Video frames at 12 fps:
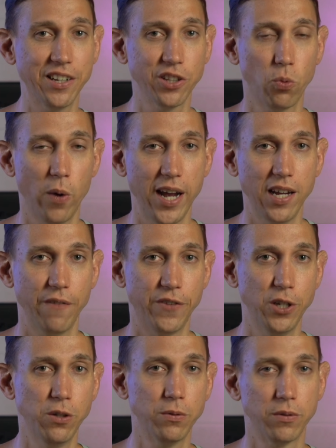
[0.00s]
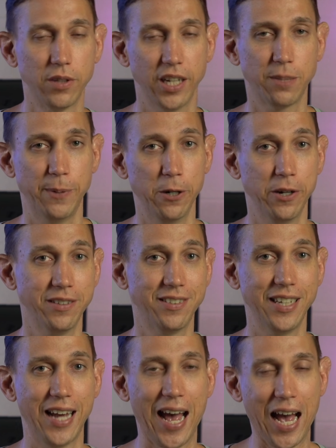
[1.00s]
in the way of you
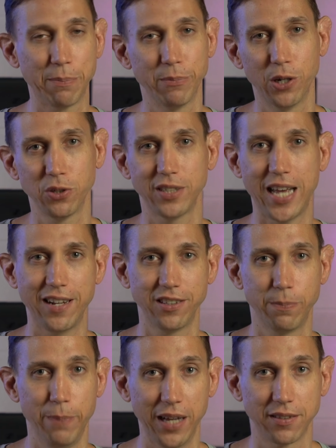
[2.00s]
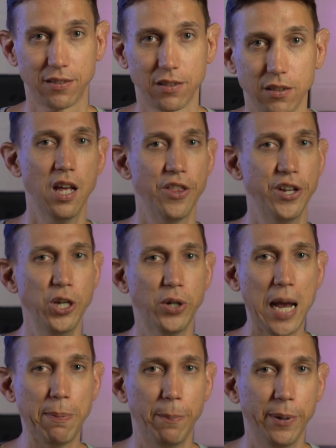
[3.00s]
experiencing Atmos at its best. The new
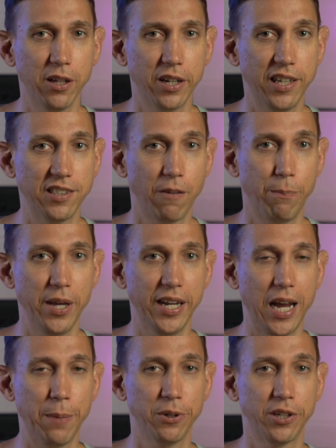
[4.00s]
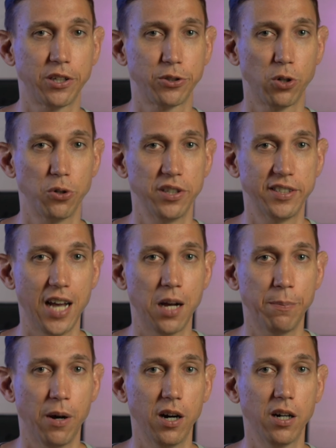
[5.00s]
capabilities of being able to control the
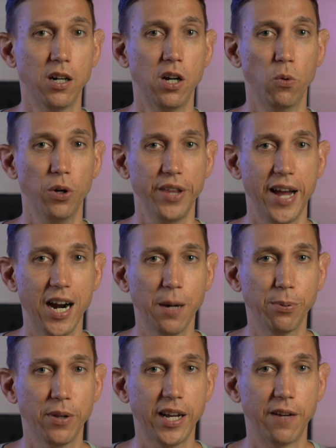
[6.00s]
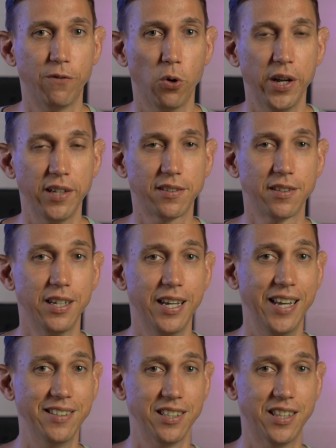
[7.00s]
soundbar with AirPlay and voice
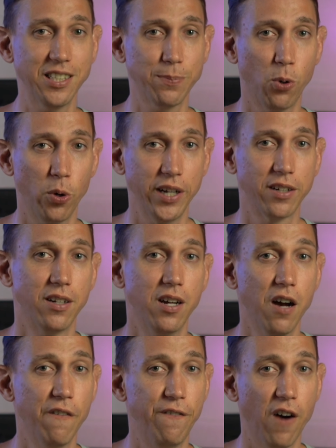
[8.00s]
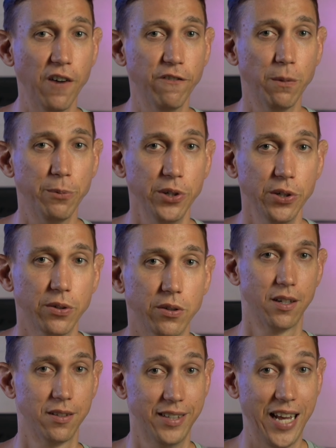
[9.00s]
is at this point far from new.
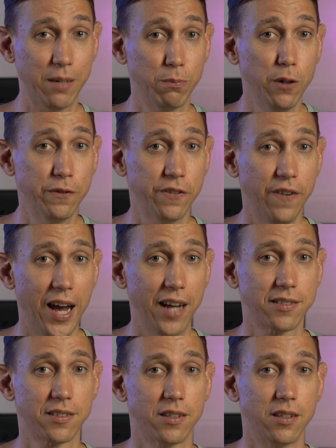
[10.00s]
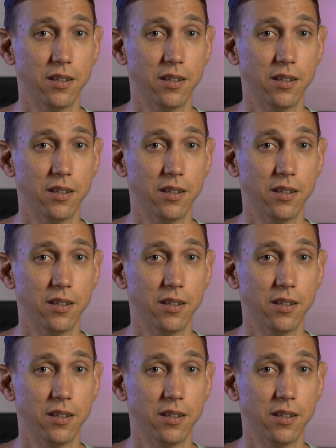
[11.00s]
Tech moves fast,